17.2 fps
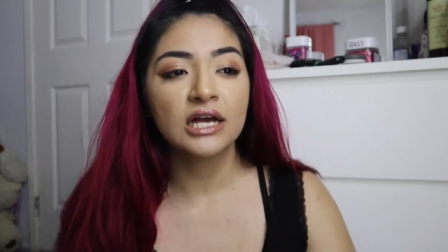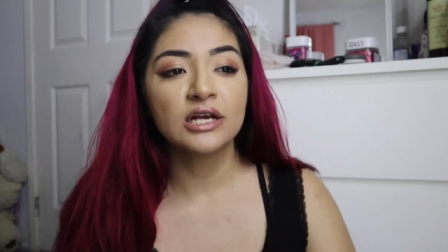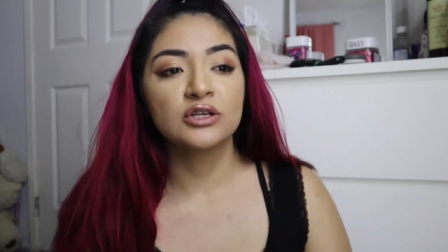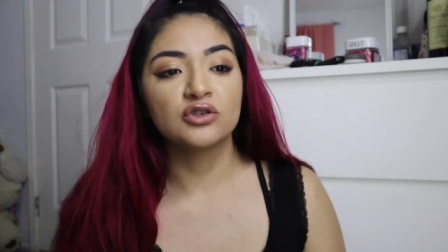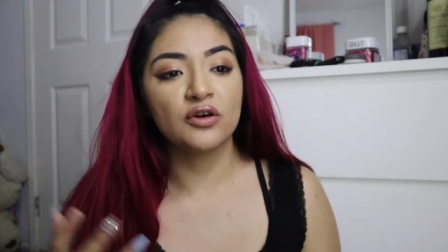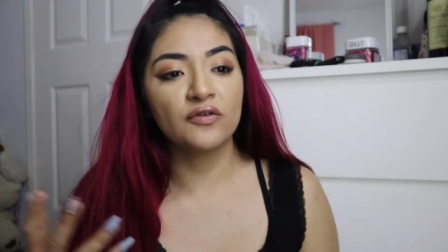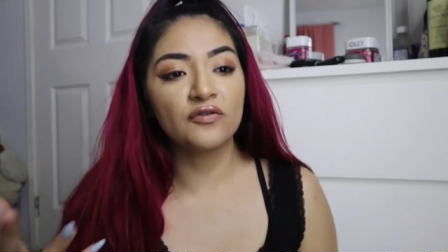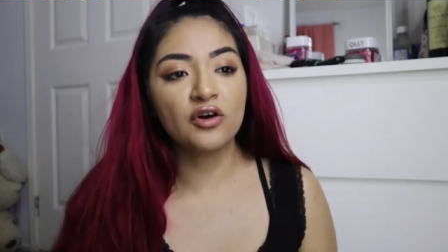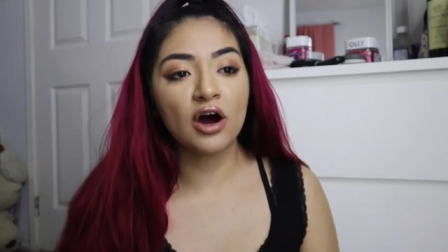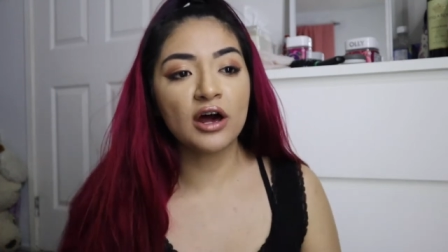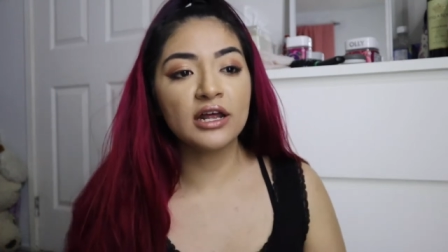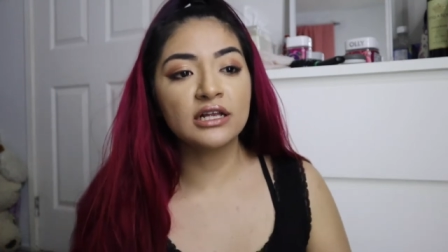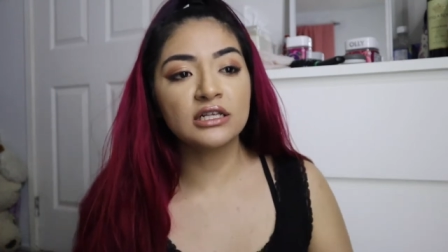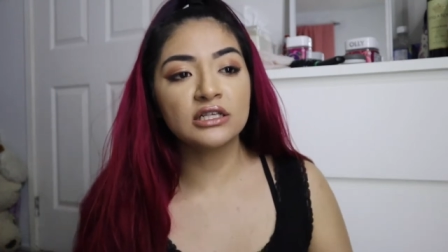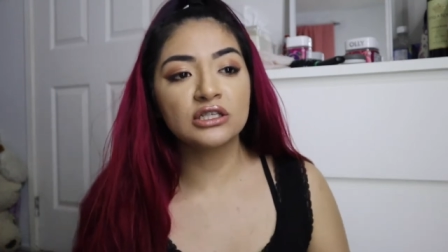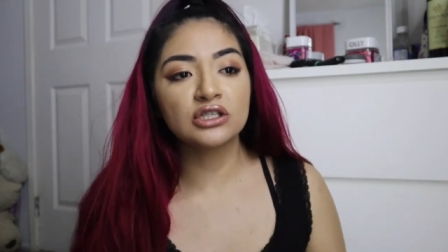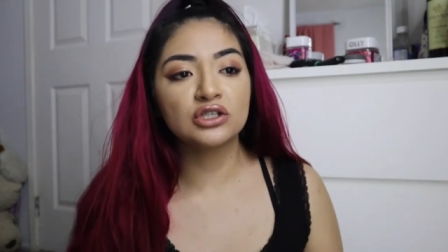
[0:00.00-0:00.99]
So I've
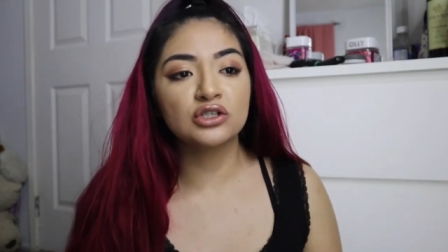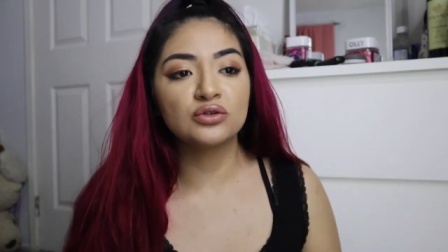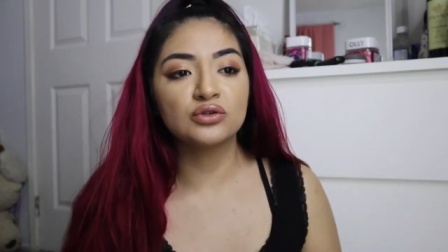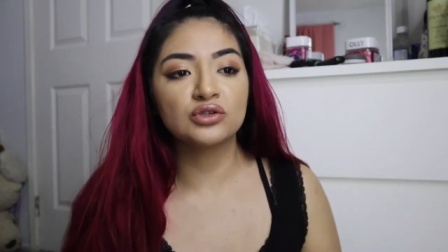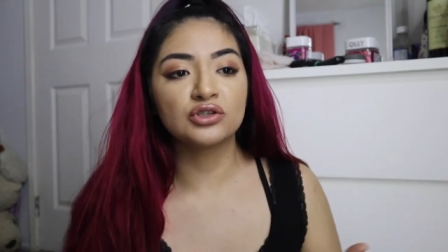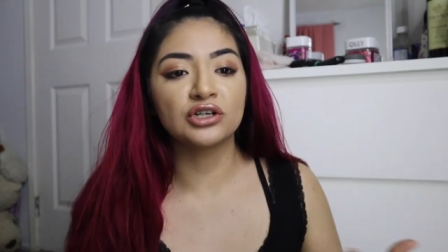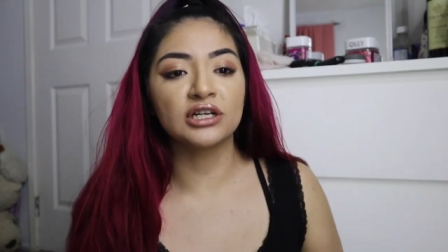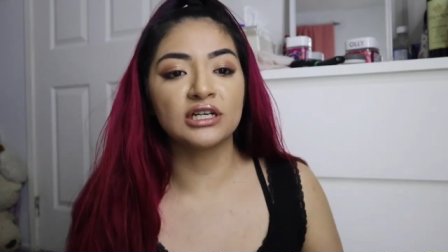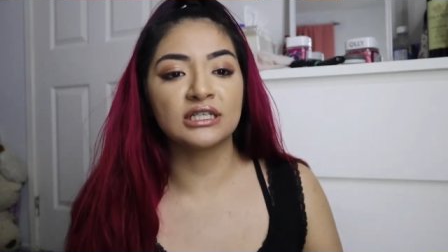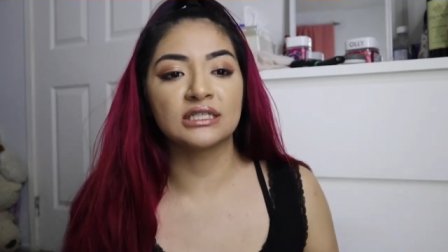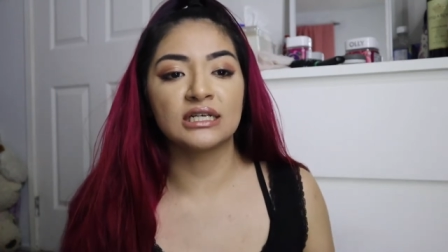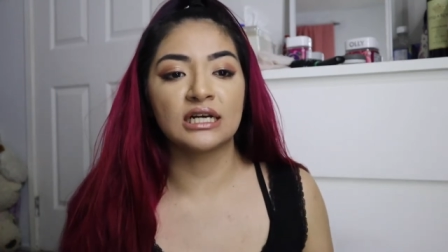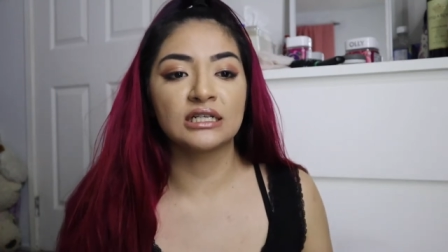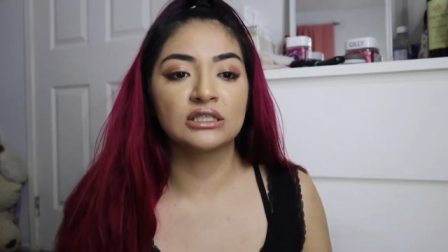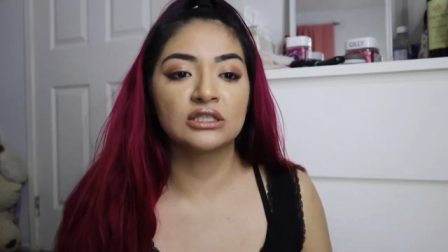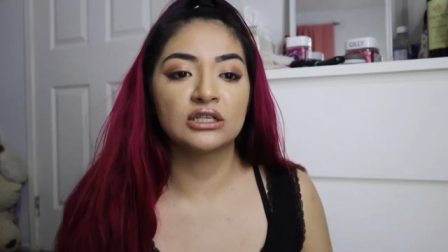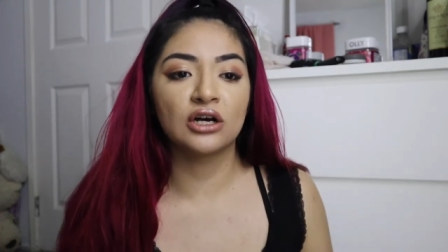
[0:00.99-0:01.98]
gotten to a certain
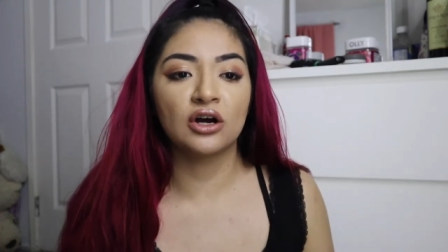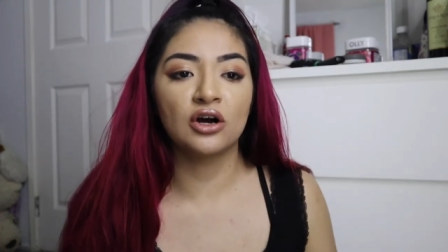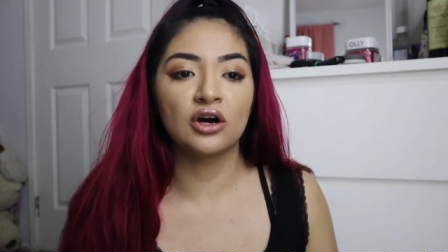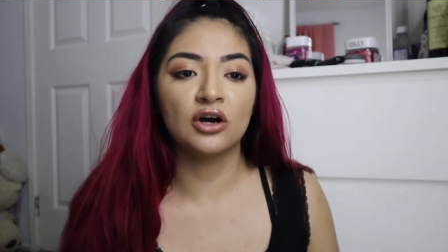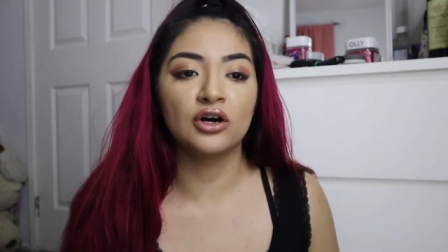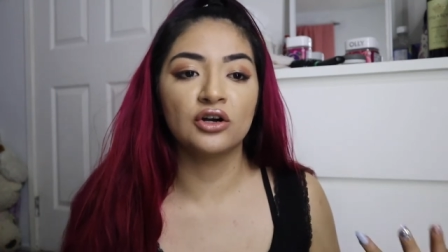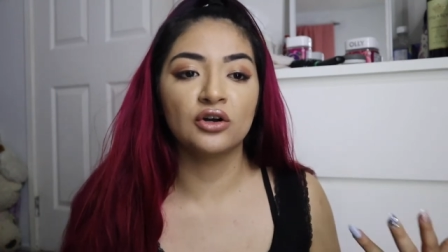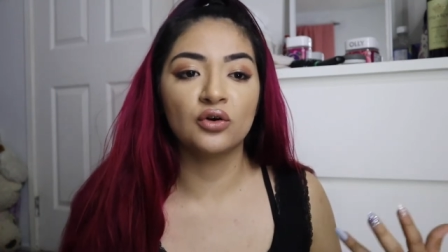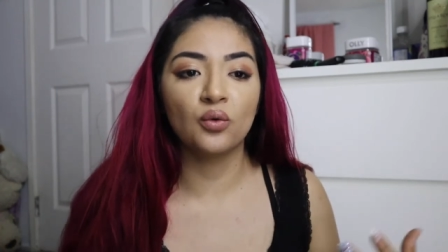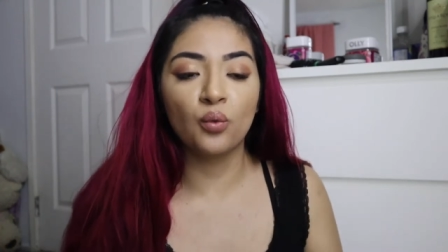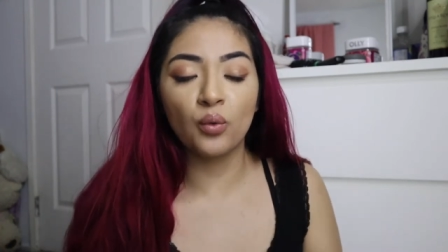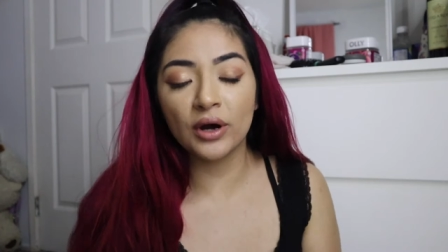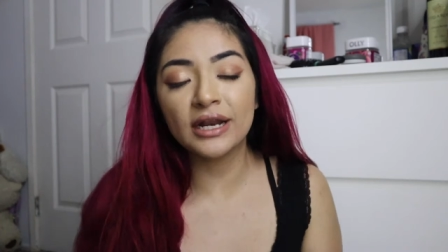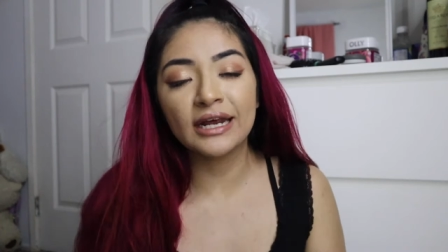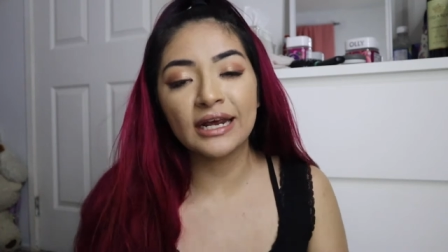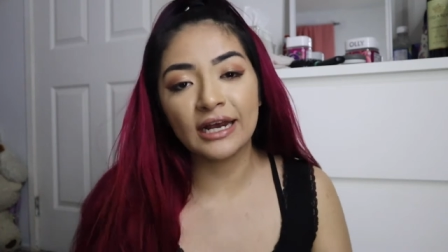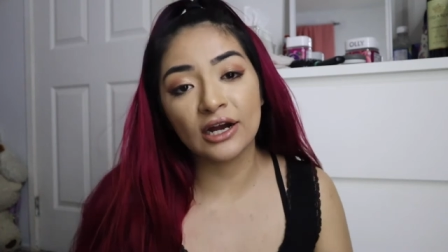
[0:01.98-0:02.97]
extent on
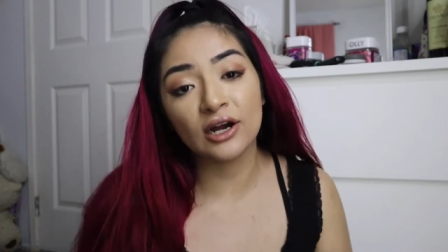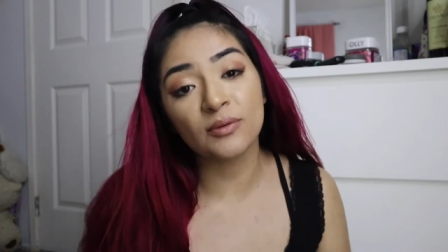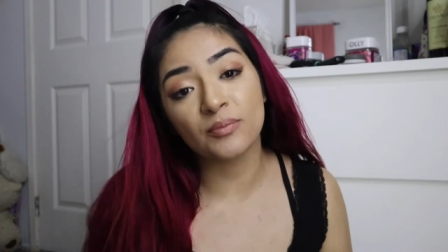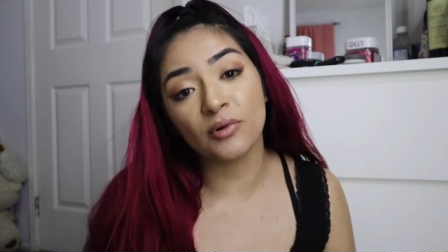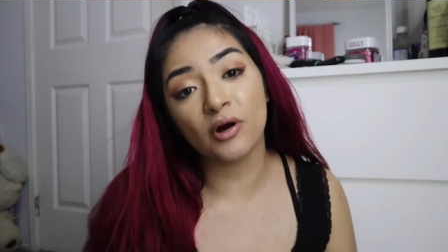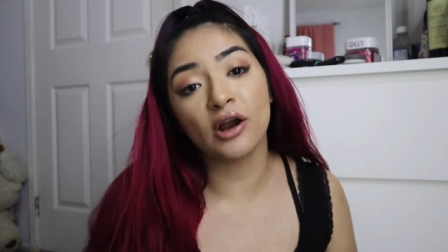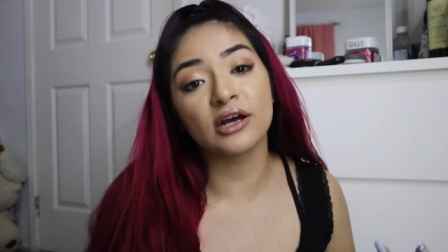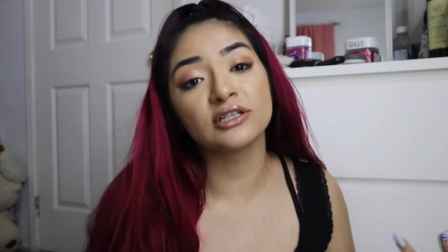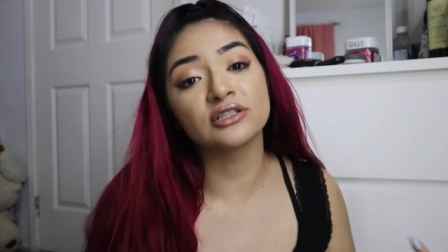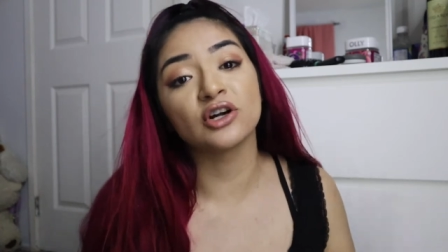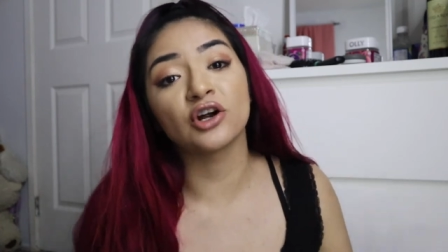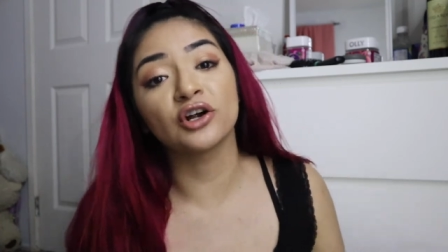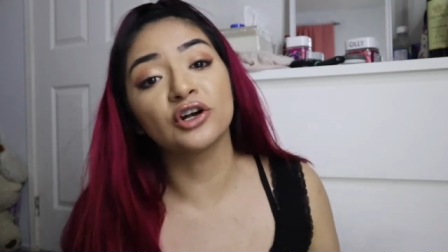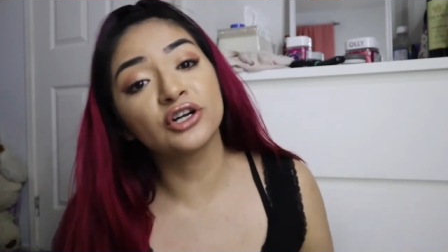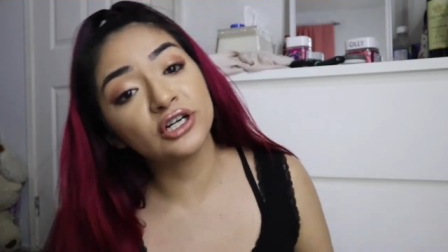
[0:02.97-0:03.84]
what hair products are